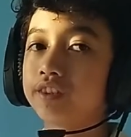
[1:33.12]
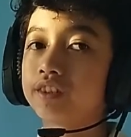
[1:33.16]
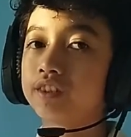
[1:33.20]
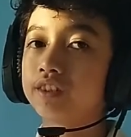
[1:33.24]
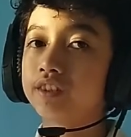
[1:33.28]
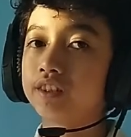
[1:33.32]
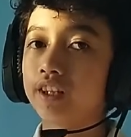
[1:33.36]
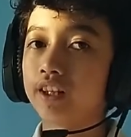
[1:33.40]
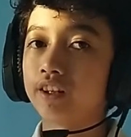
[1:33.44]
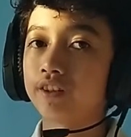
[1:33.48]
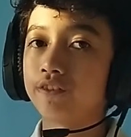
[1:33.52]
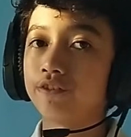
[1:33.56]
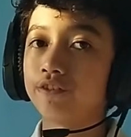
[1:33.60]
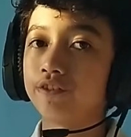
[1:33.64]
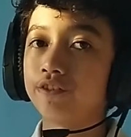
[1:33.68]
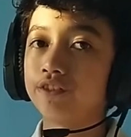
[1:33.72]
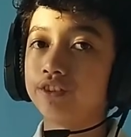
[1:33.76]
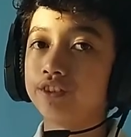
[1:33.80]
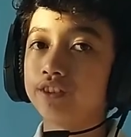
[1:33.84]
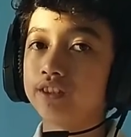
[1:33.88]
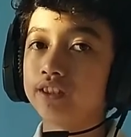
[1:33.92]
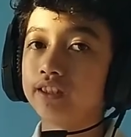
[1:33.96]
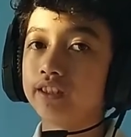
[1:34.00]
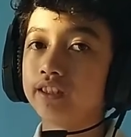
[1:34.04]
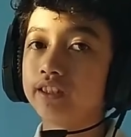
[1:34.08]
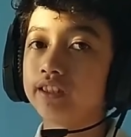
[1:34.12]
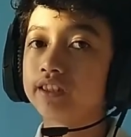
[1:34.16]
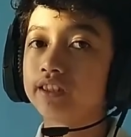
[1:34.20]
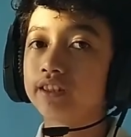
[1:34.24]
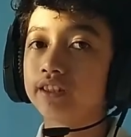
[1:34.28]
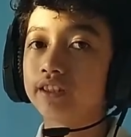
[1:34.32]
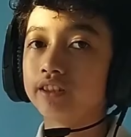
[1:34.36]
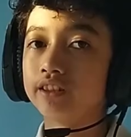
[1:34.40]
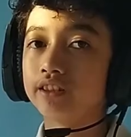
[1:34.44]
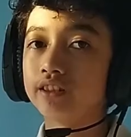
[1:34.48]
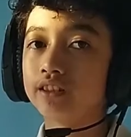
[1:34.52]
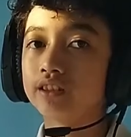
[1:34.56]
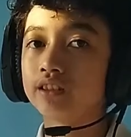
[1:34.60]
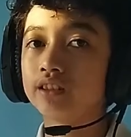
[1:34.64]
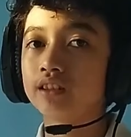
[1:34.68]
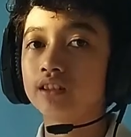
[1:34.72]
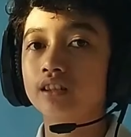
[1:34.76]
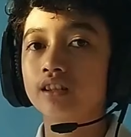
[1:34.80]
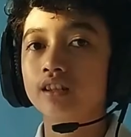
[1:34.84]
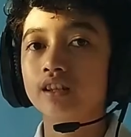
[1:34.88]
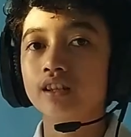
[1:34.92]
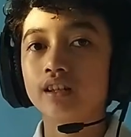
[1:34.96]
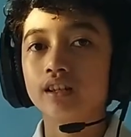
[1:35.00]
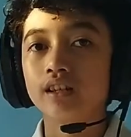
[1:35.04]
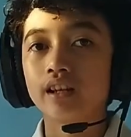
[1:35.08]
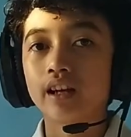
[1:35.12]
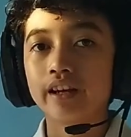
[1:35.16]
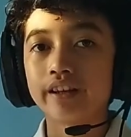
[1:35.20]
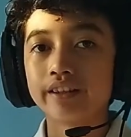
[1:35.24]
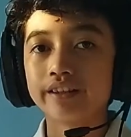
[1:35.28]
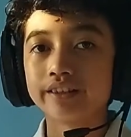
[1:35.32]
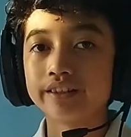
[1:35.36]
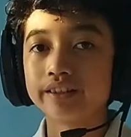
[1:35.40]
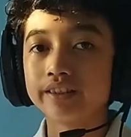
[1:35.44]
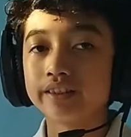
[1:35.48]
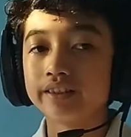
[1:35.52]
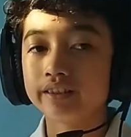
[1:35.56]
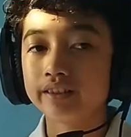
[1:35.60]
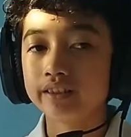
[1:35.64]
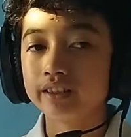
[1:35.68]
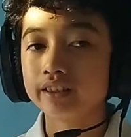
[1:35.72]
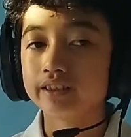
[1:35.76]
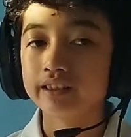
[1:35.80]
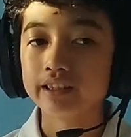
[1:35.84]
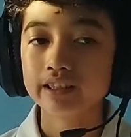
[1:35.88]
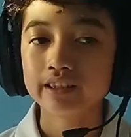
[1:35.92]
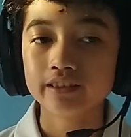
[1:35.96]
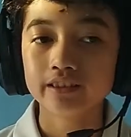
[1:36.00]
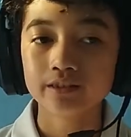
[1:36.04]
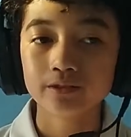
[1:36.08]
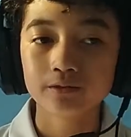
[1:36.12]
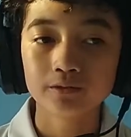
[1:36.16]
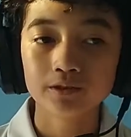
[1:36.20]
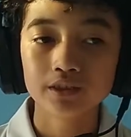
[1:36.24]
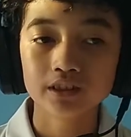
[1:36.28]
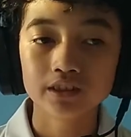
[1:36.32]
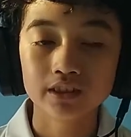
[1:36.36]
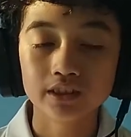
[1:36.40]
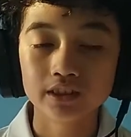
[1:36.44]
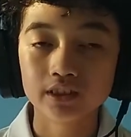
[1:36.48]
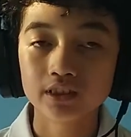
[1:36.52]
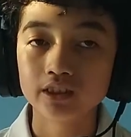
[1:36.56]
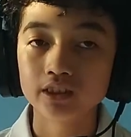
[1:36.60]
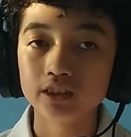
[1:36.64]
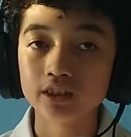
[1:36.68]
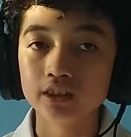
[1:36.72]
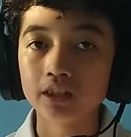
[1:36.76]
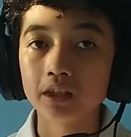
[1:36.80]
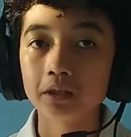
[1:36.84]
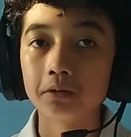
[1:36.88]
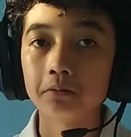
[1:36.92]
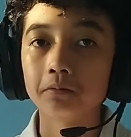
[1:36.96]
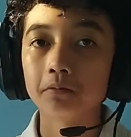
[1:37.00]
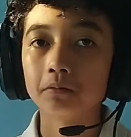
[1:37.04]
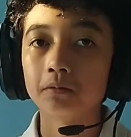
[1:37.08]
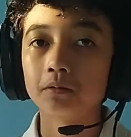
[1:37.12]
jackfruit seed starch. And the rest was just the same.